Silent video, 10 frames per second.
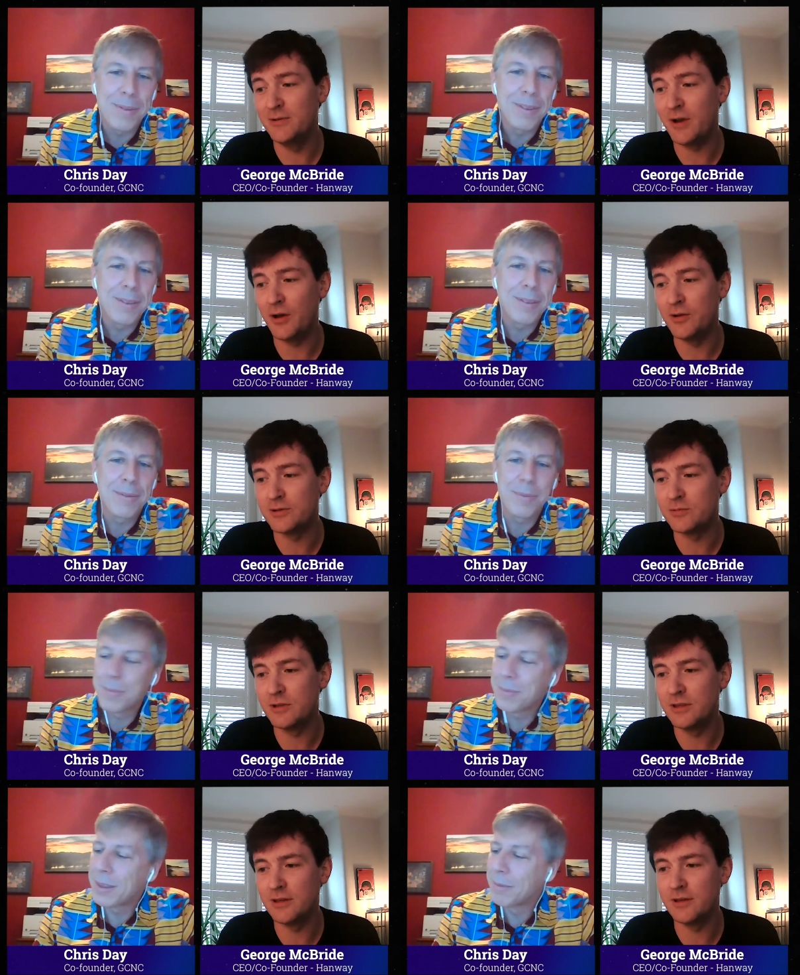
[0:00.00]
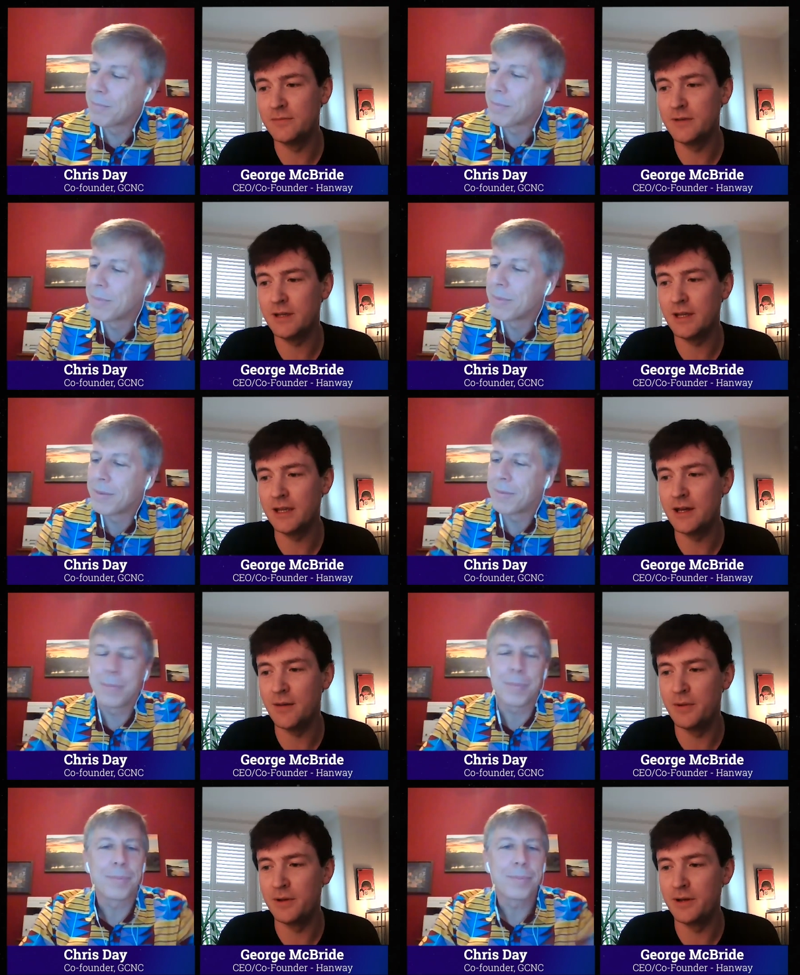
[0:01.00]
Speaker 1: Who knows with the
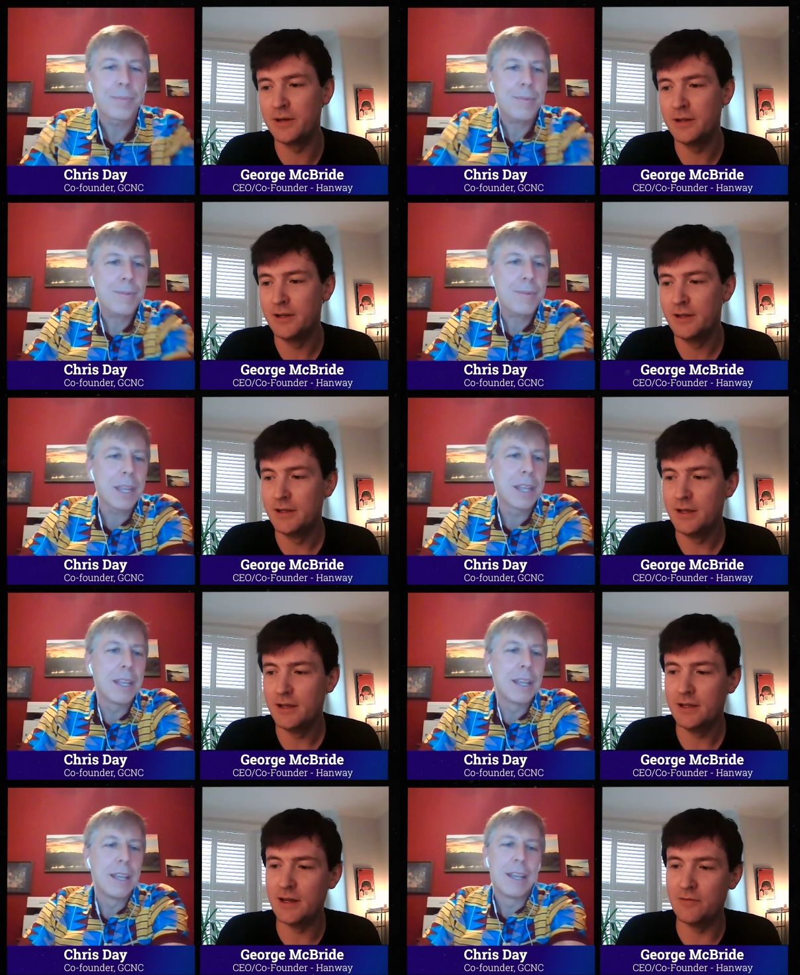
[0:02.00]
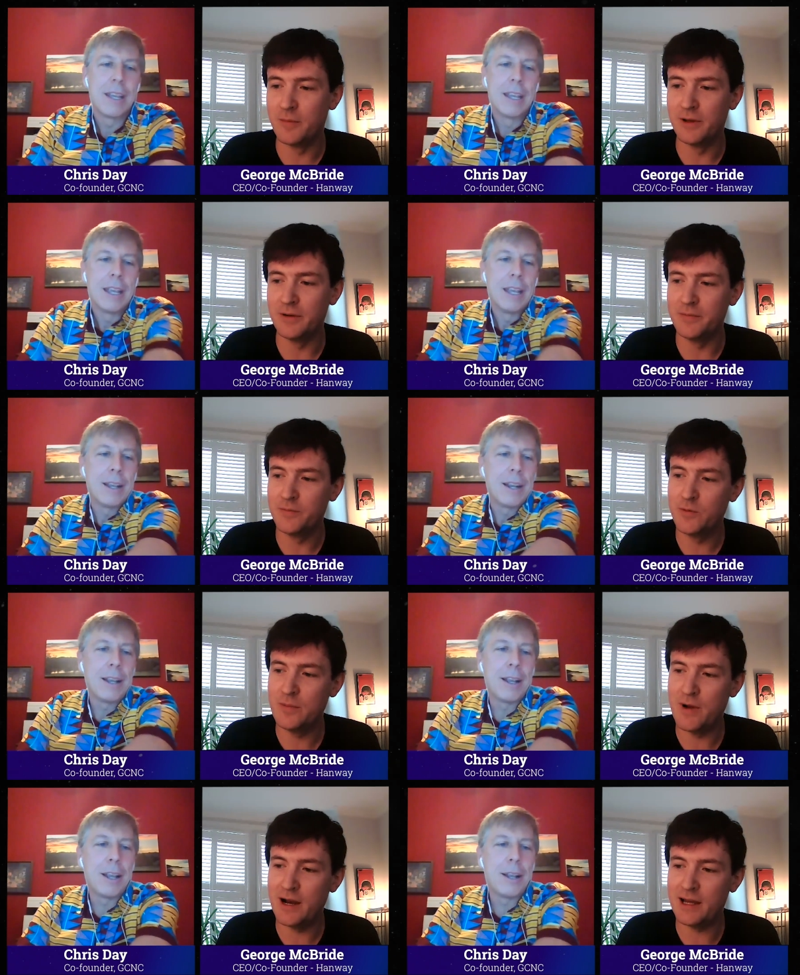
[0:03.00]
incumbent government?
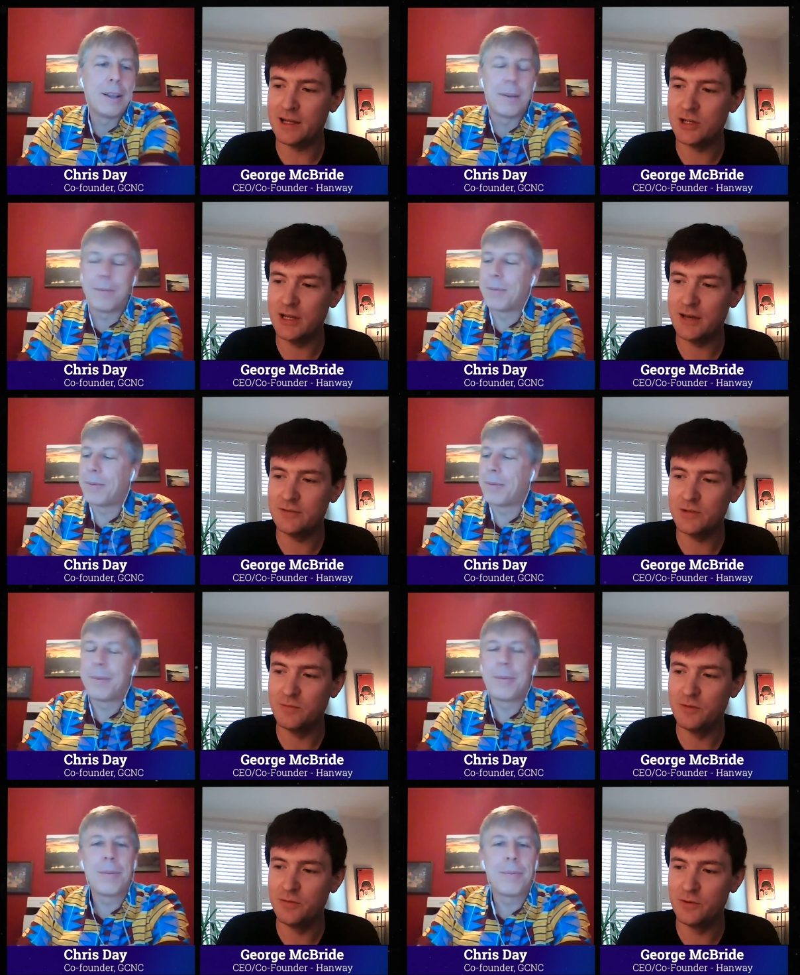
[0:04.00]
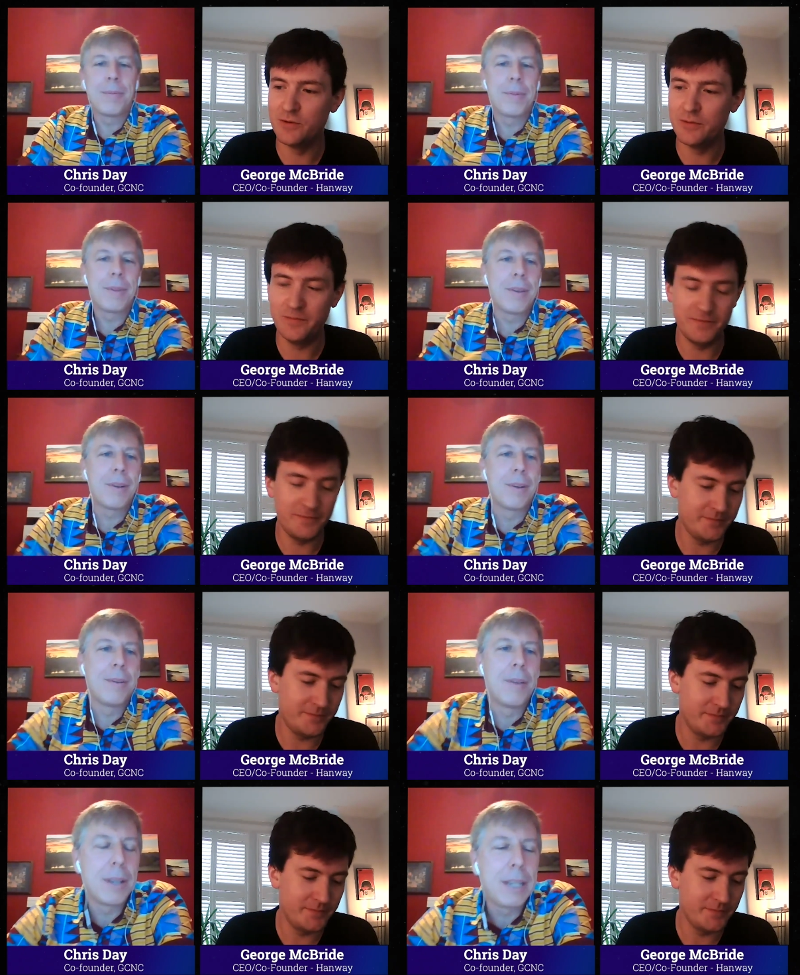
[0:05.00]
We might actually have some reform.
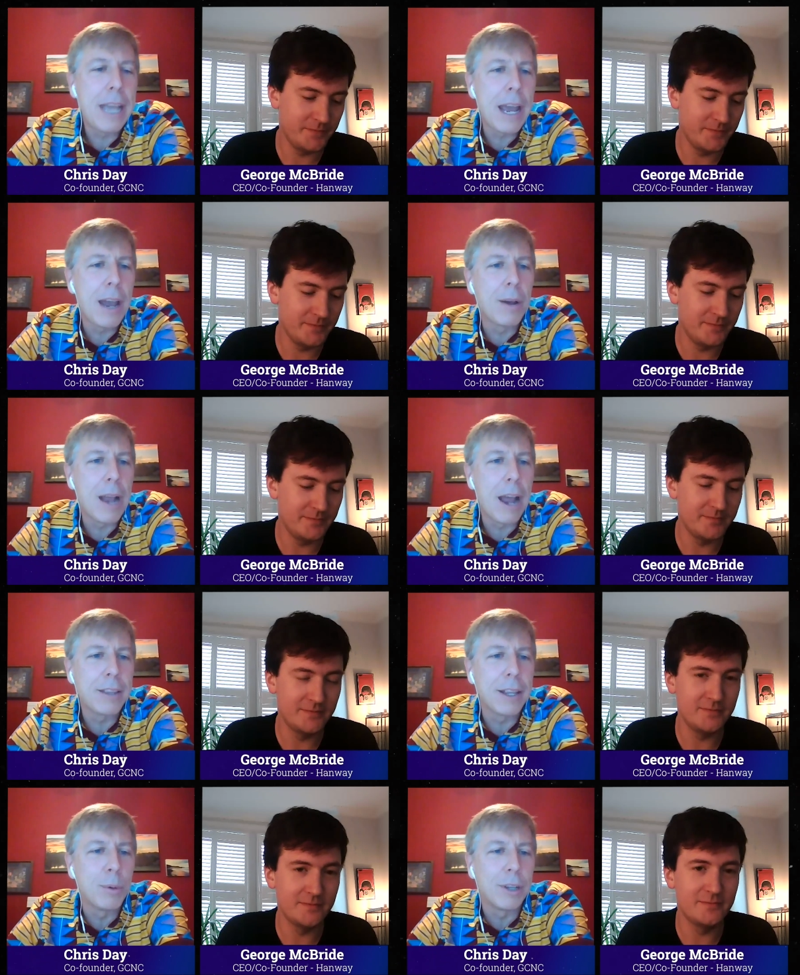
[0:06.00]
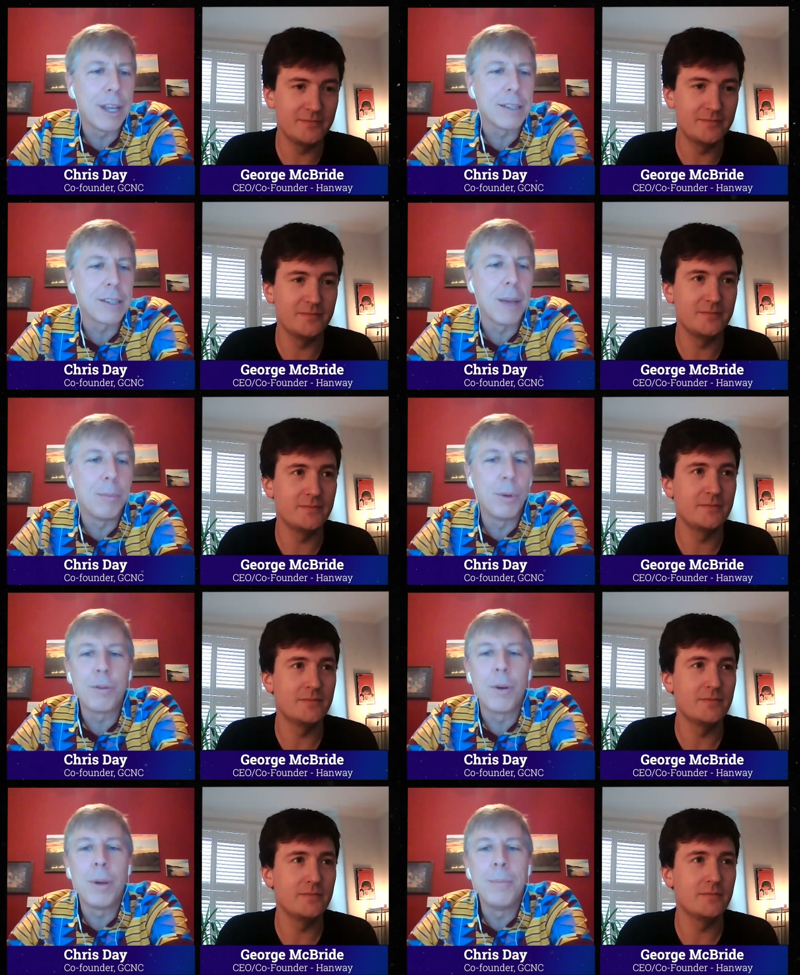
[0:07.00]
Speaker 2: Yeah, I think we'll get some
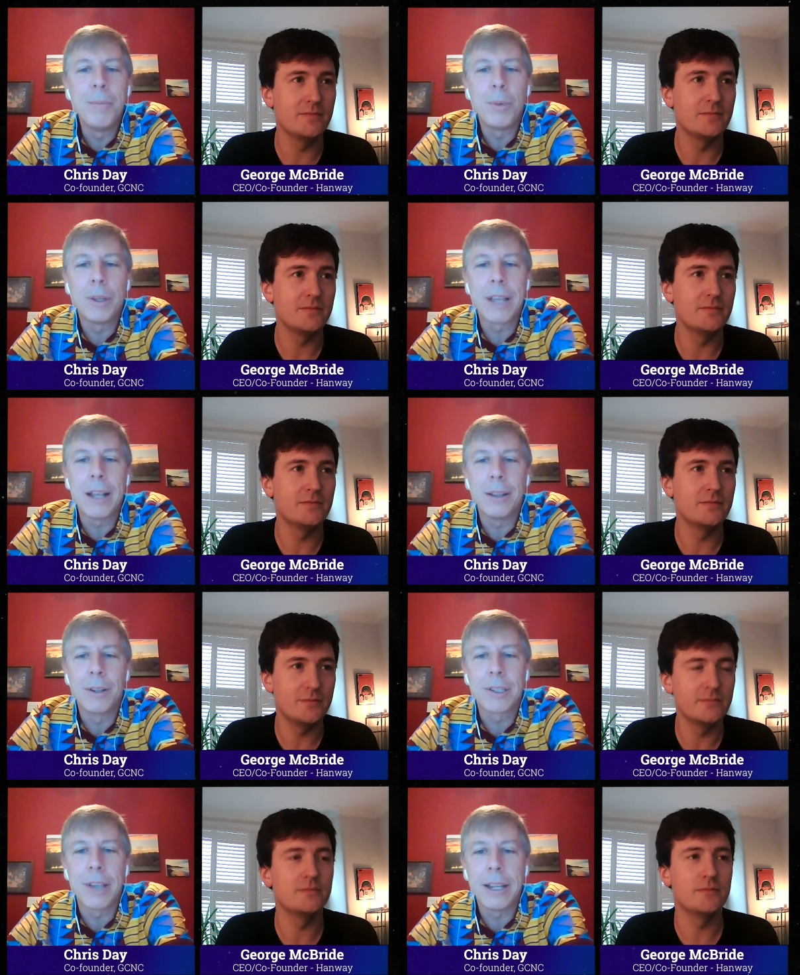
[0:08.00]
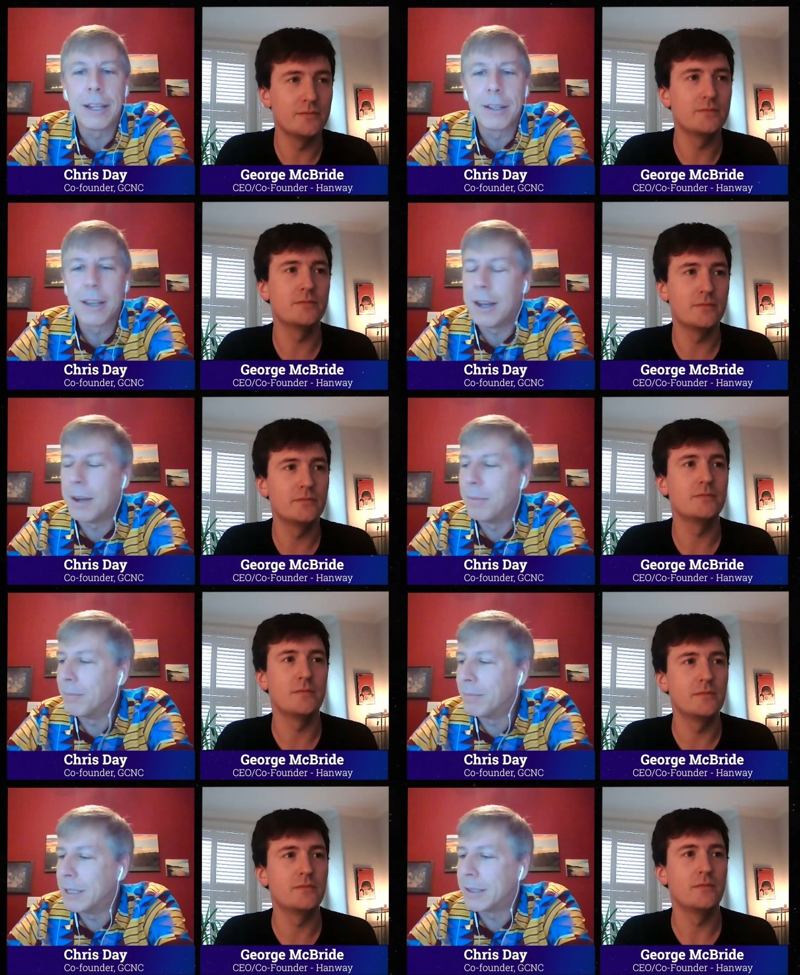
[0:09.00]
reform. What that looks like um,
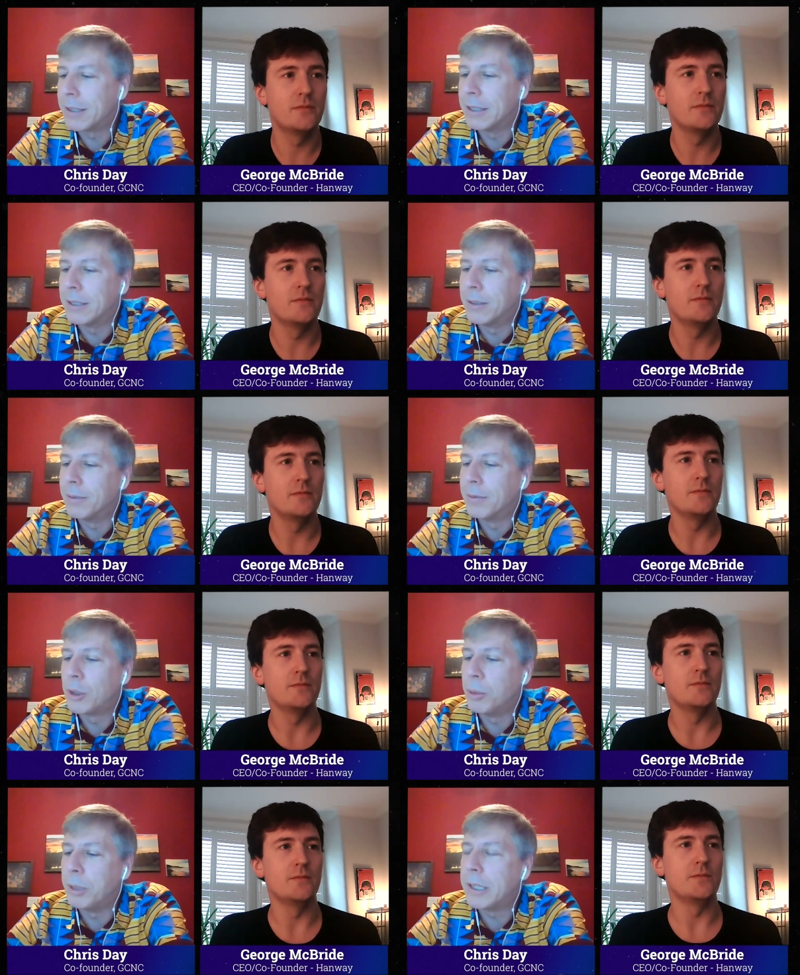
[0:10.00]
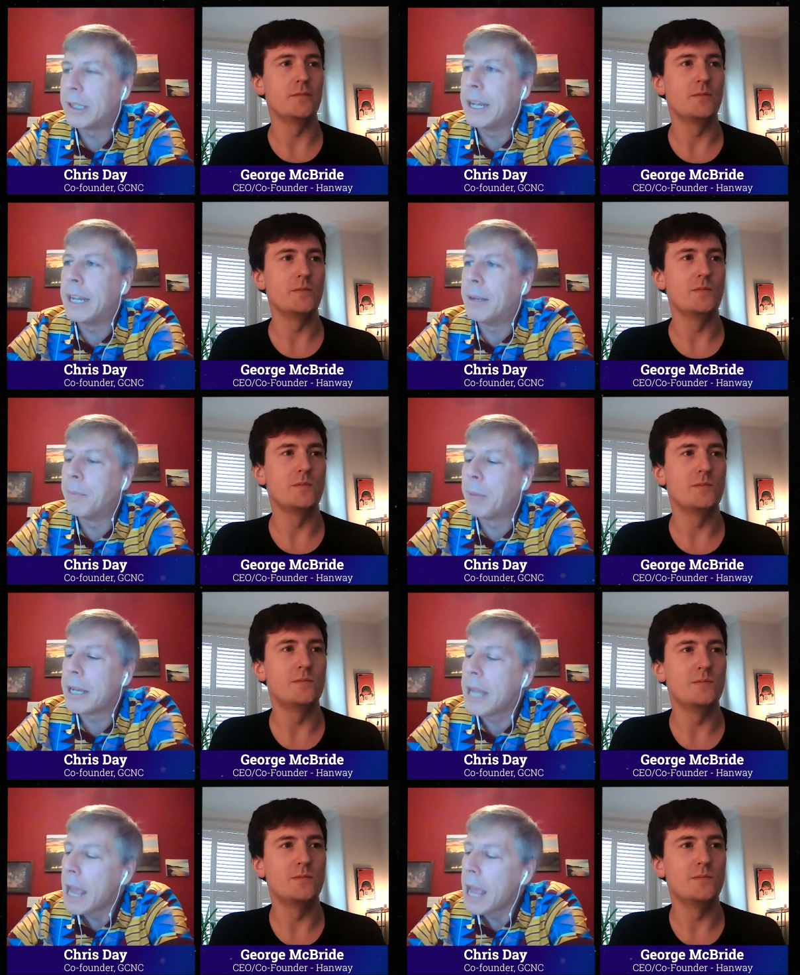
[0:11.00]
is still to be seen. But